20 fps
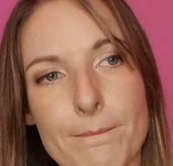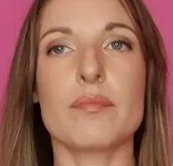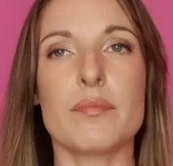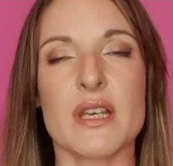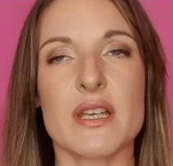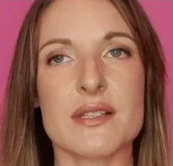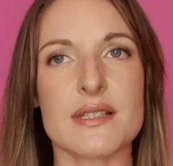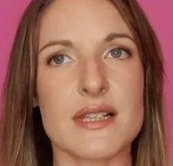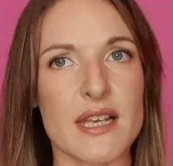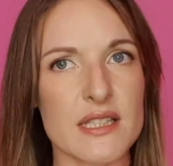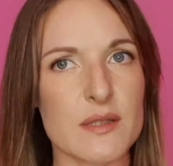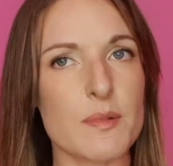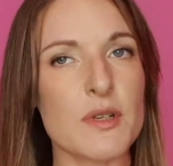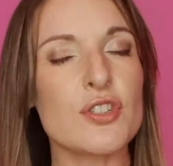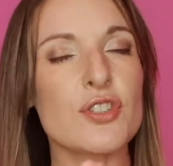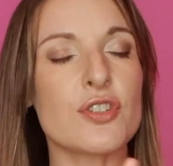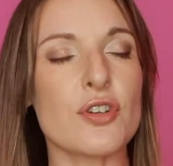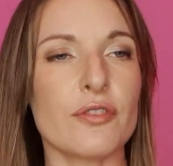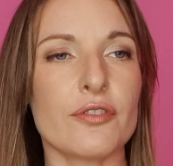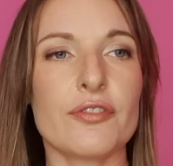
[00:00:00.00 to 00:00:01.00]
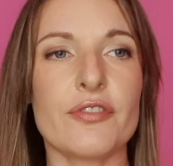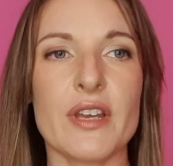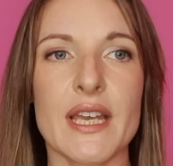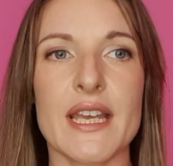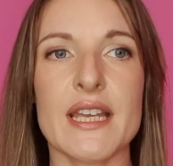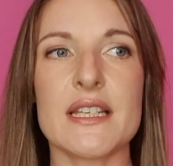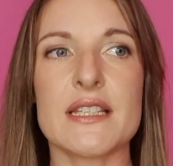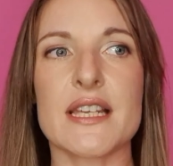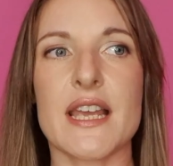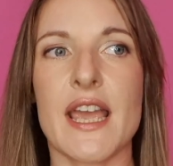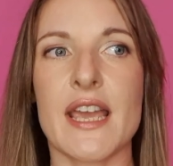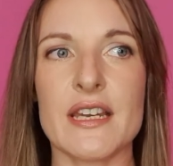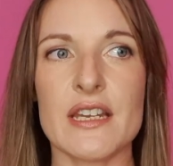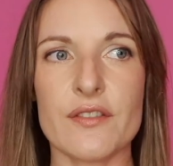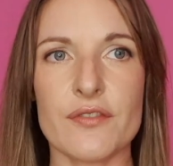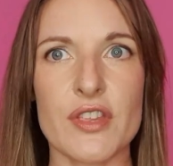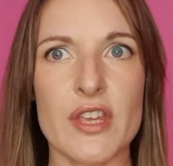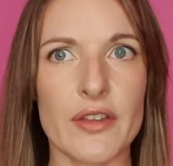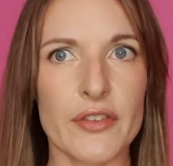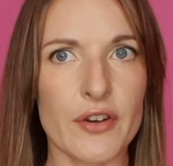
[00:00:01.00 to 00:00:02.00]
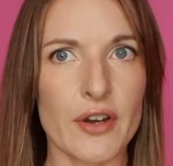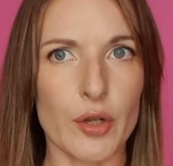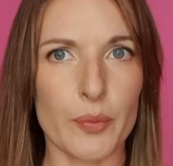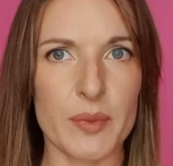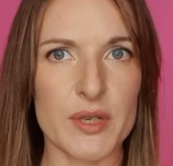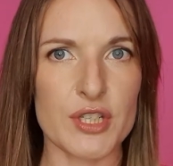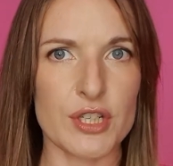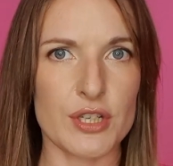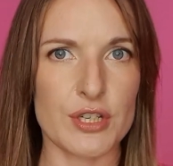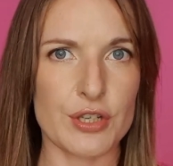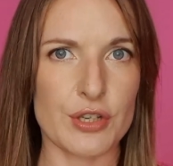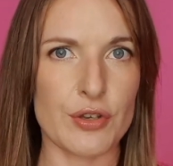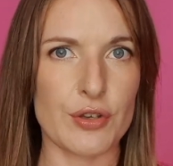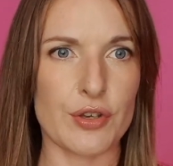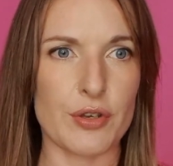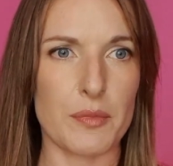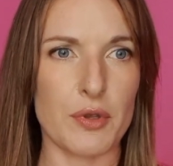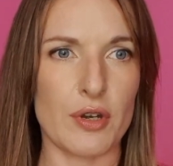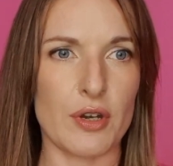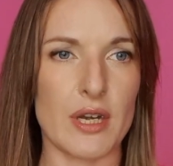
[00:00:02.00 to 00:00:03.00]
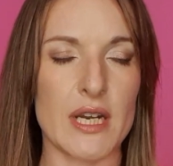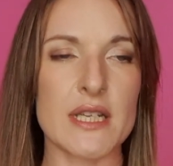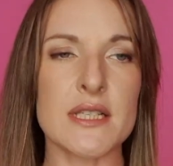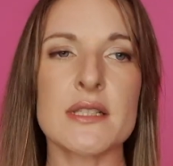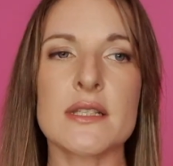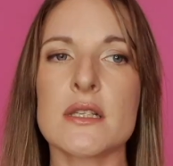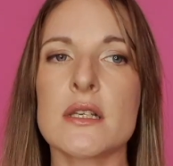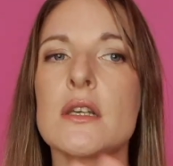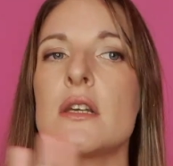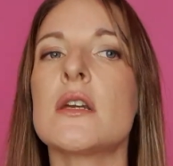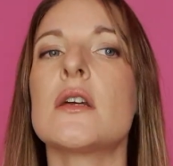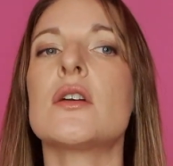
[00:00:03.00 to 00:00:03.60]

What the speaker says: Because lesbians don't fit into any of the other LGBTQ communities.